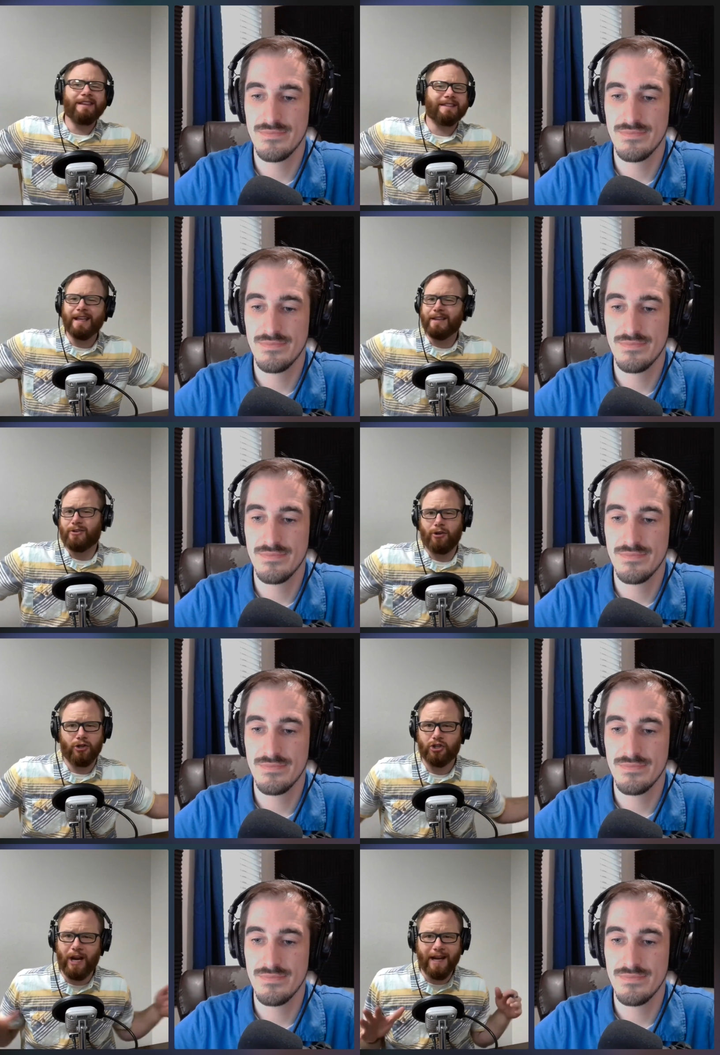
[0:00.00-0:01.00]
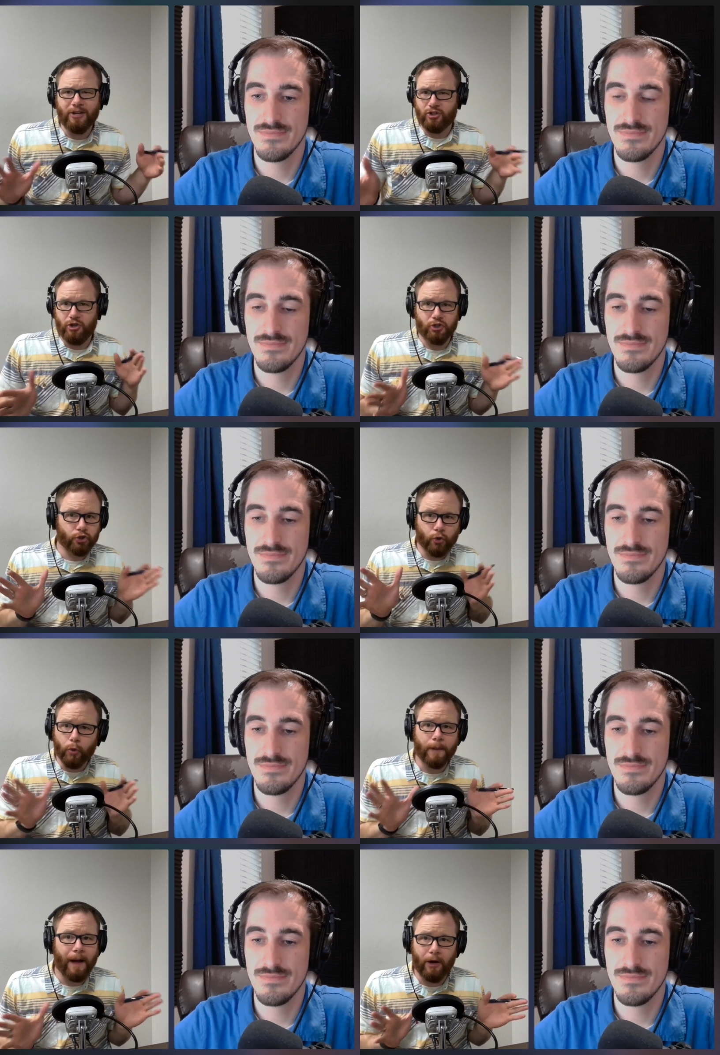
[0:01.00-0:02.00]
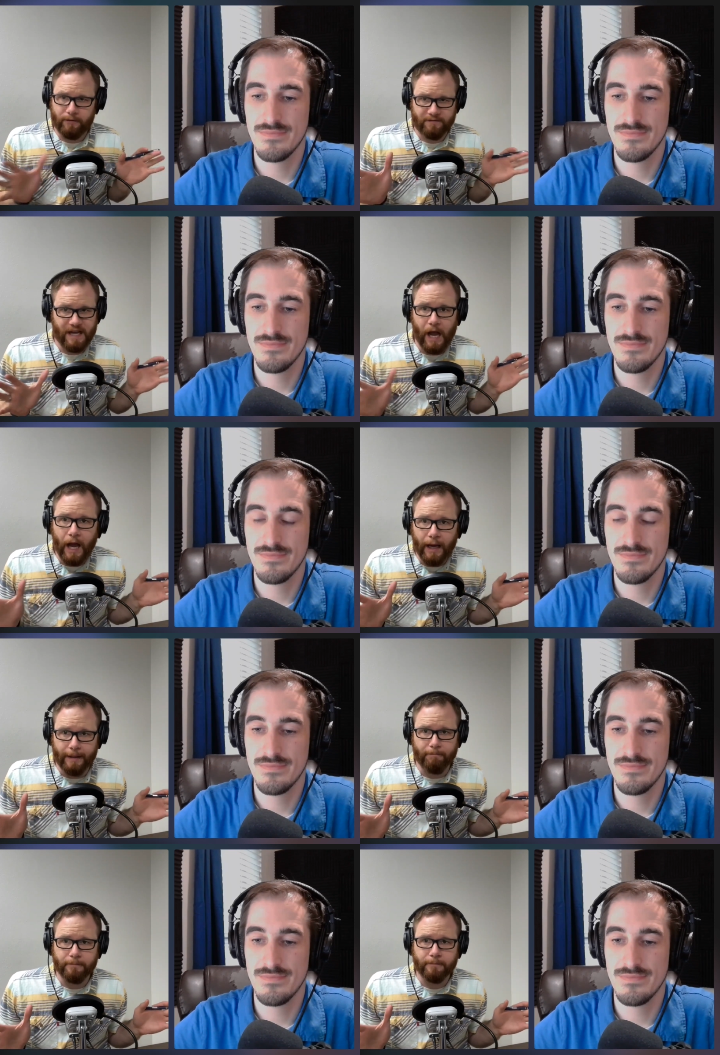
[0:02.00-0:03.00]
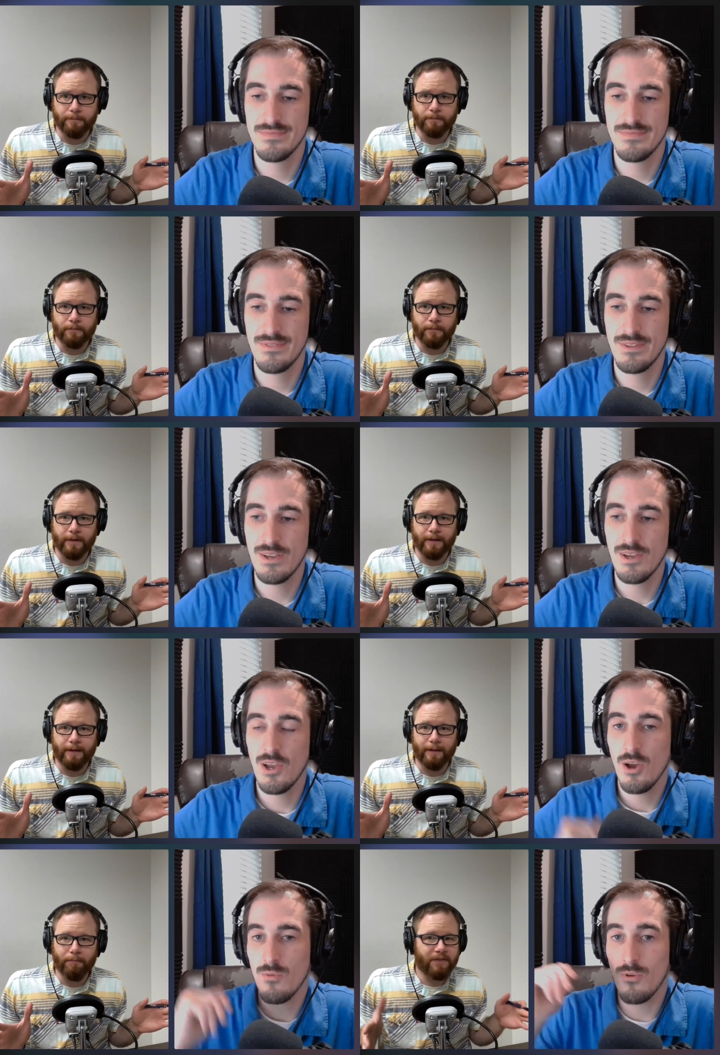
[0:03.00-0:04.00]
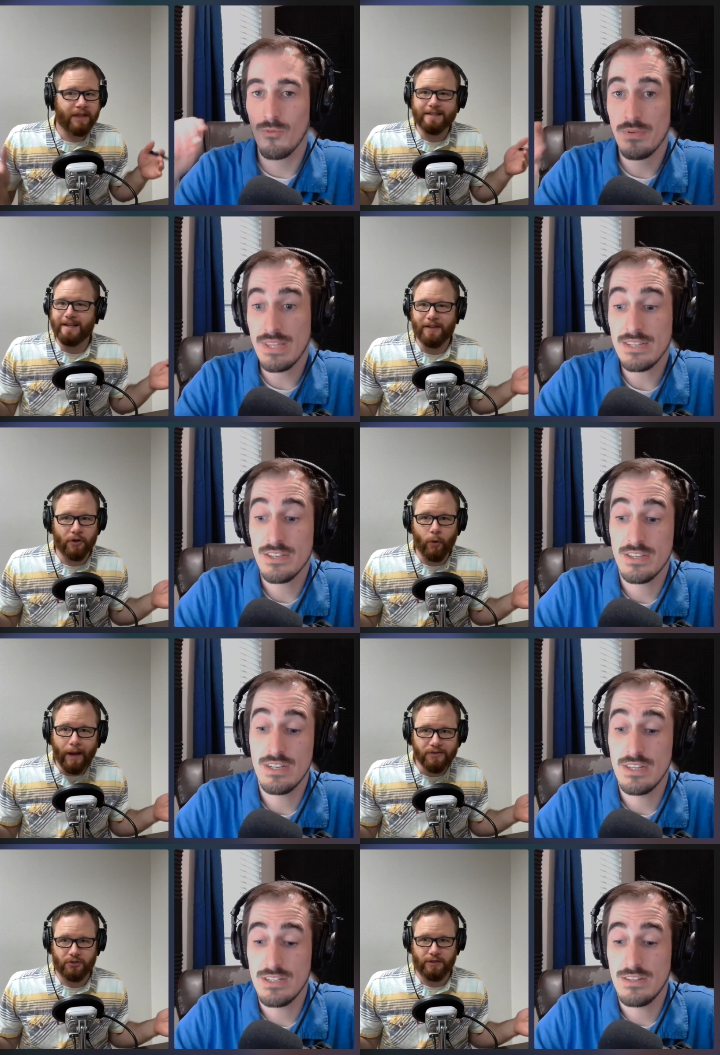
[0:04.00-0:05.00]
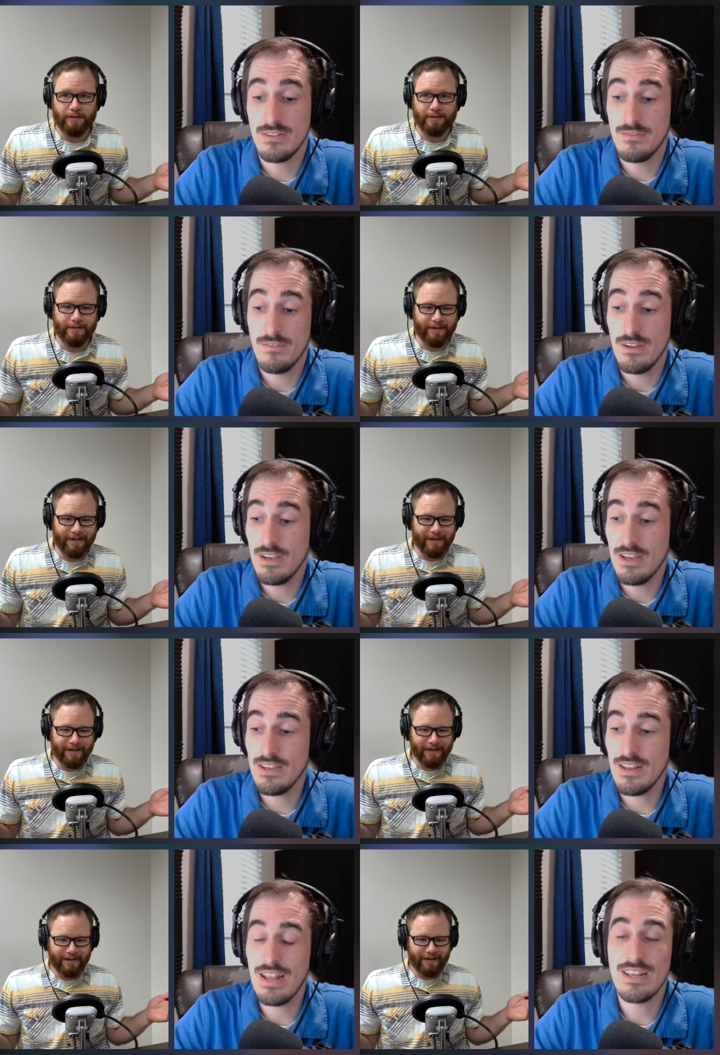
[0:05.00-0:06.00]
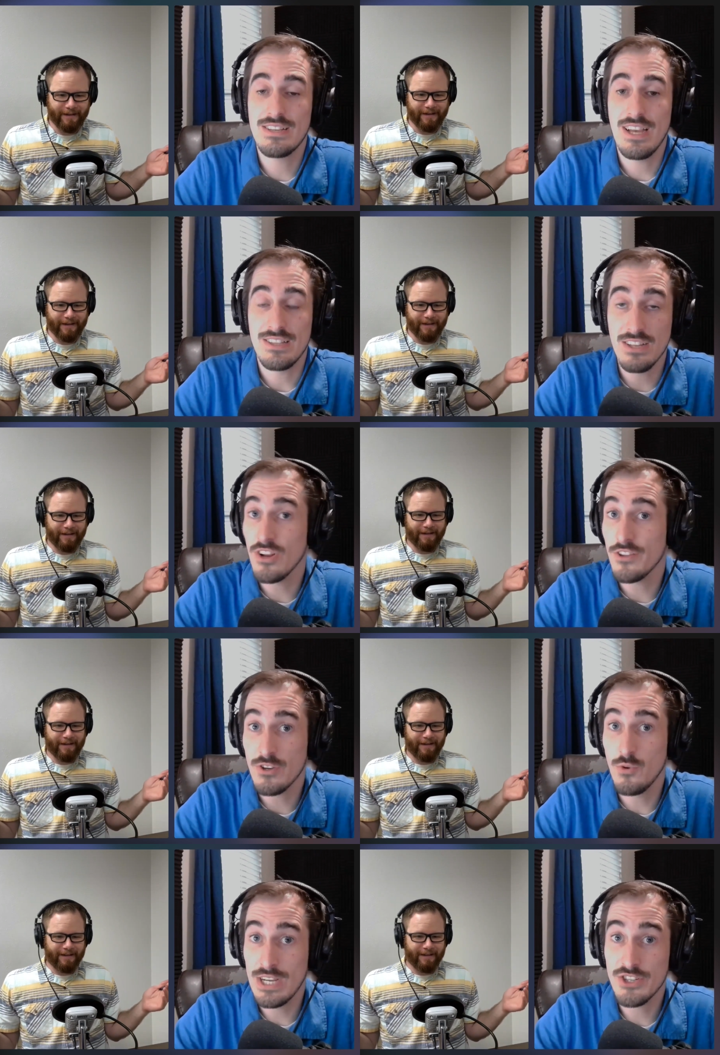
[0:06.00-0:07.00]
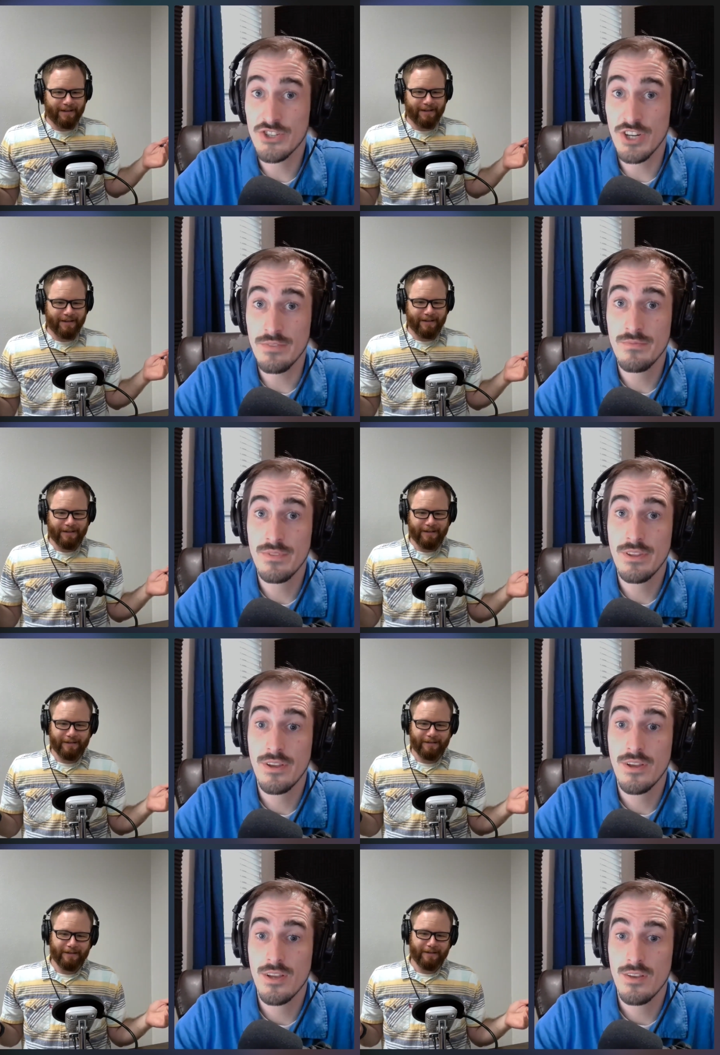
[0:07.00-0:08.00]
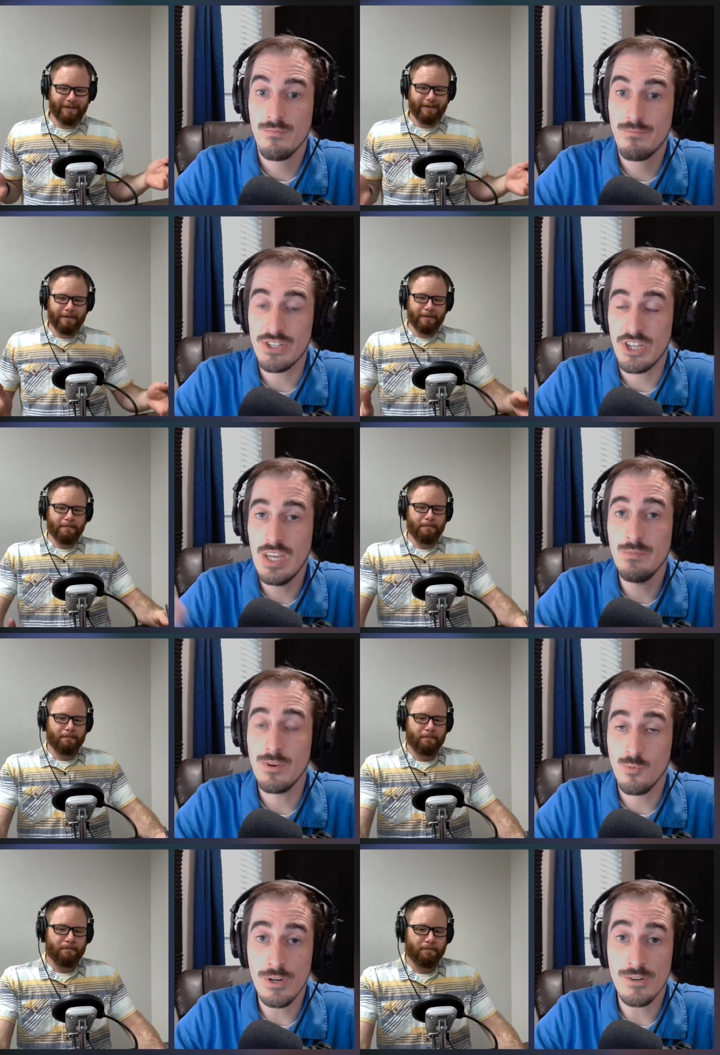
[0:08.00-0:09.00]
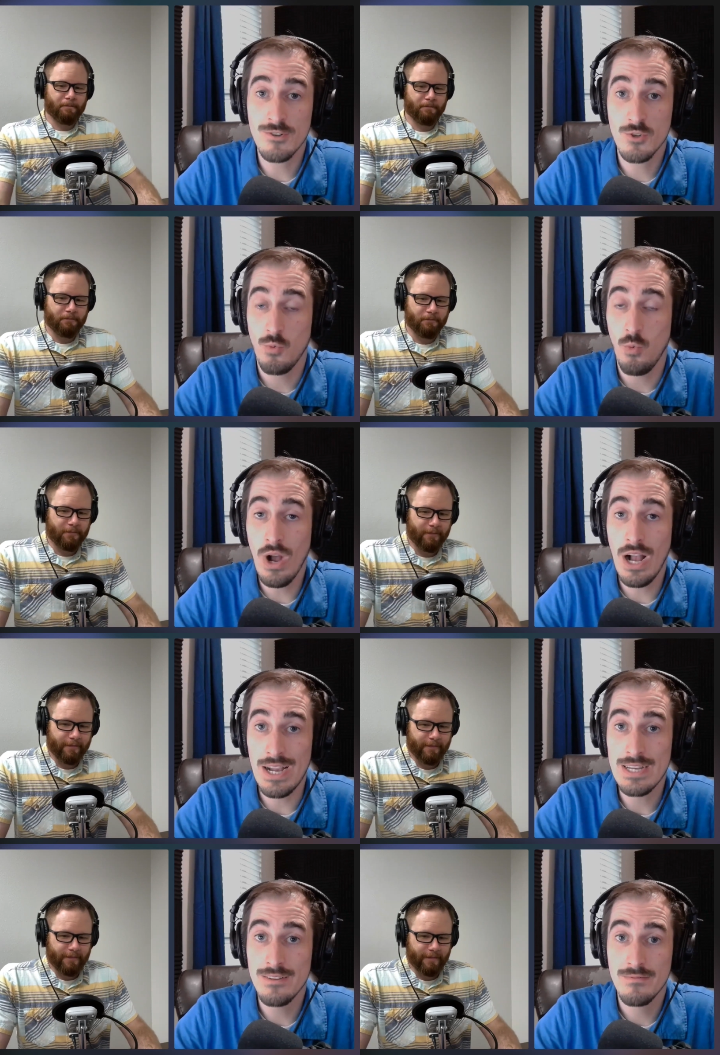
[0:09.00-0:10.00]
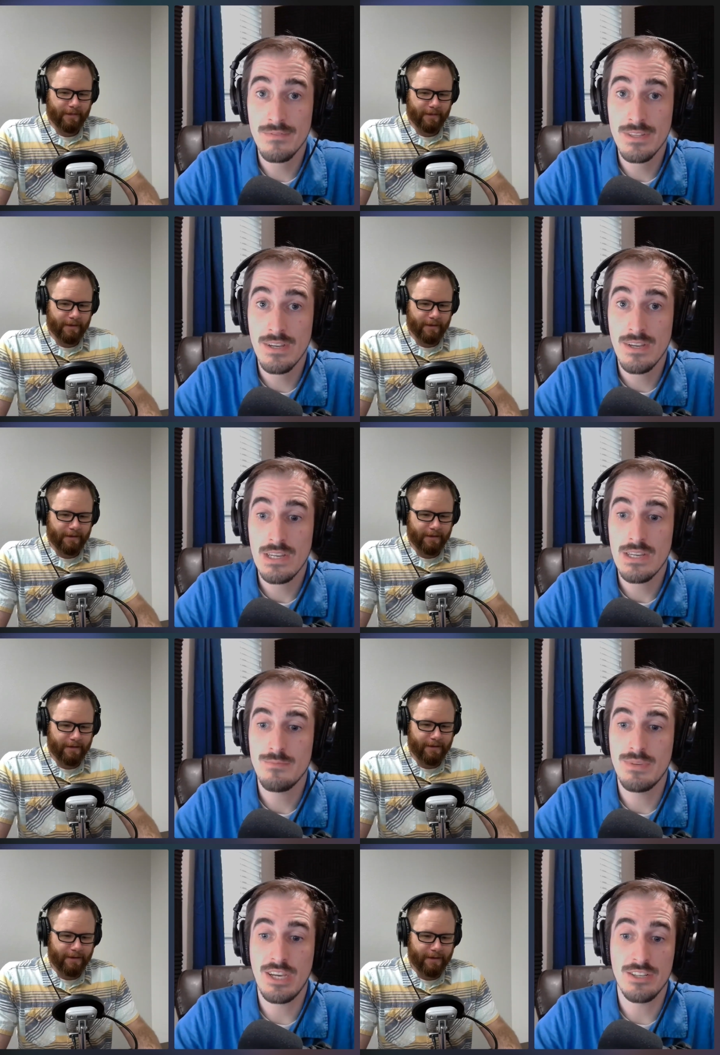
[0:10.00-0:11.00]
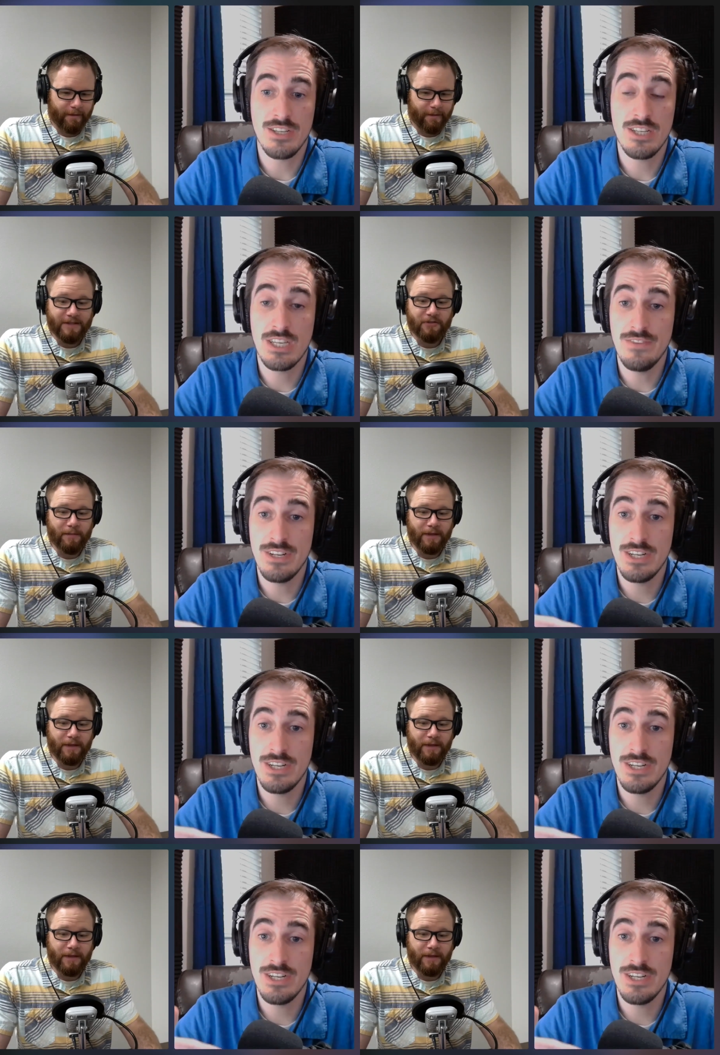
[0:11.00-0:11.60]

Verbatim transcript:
Speaker 1: things couldn't change in this short amount of time. But that's well, not but the that's, question.
Speaker 2: Exactly. That's not the question. But to him, it works. Why? Because he's, he's given